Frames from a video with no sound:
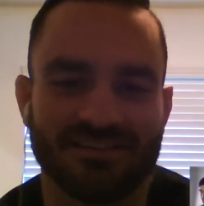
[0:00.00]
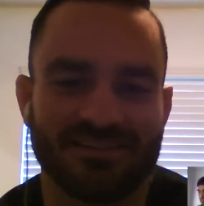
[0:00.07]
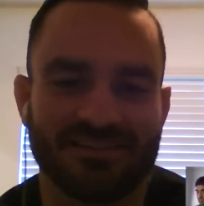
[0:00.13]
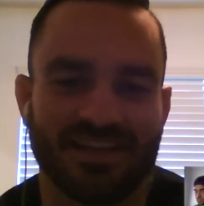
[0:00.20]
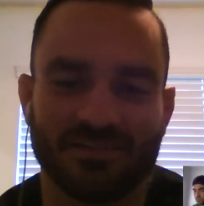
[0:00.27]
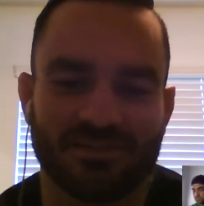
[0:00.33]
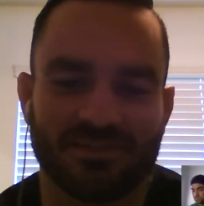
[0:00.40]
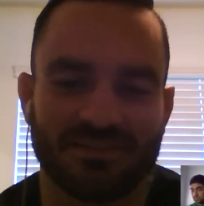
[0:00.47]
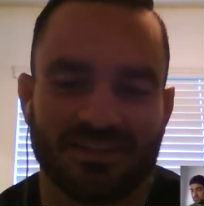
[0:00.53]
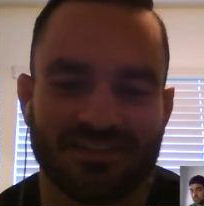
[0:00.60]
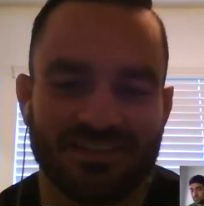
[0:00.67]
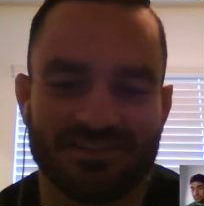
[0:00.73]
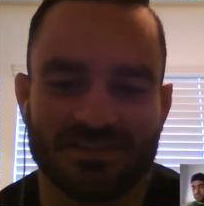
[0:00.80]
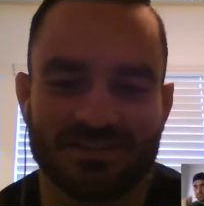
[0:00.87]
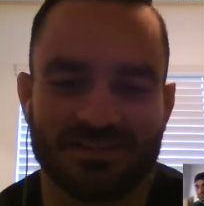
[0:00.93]
and Teco's
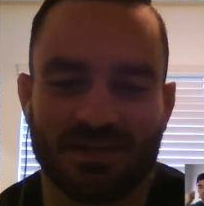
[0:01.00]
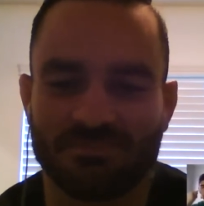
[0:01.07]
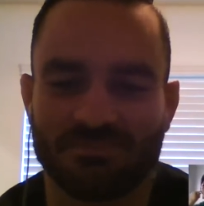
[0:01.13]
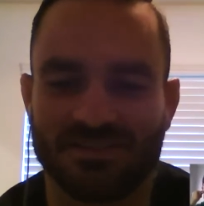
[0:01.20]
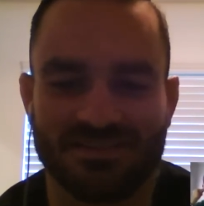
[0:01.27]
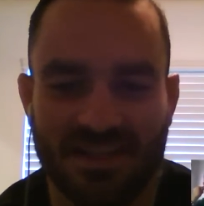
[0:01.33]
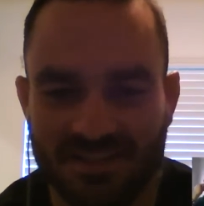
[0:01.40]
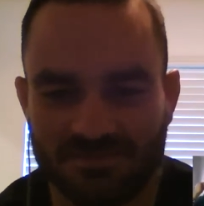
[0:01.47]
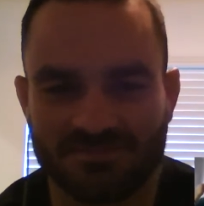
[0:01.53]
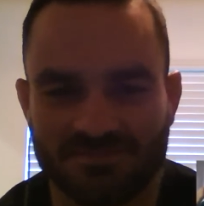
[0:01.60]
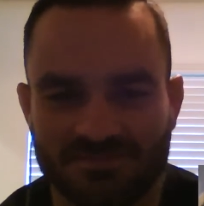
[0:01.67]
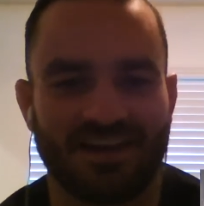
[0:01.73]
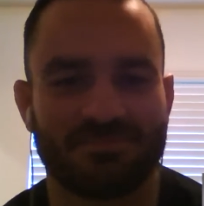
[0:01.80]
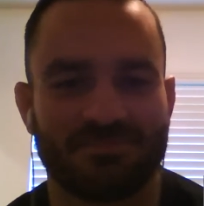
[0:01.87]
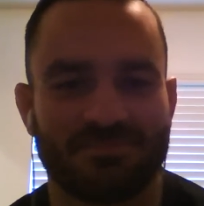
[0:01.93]
gonna clinch him up and take him
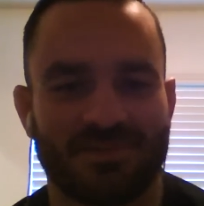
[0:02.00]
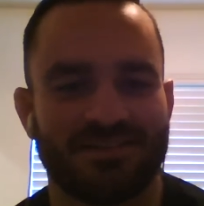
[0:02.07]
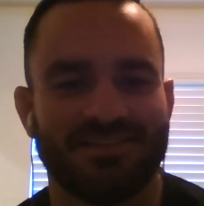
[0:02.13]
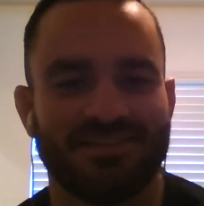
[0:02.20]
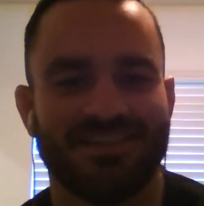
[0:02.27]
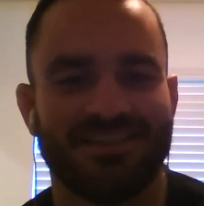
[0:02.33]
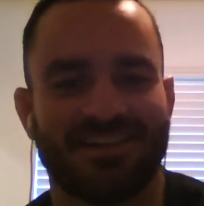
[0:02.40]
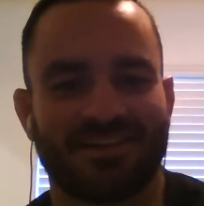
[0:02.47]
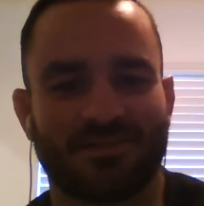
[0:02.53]
down, bro.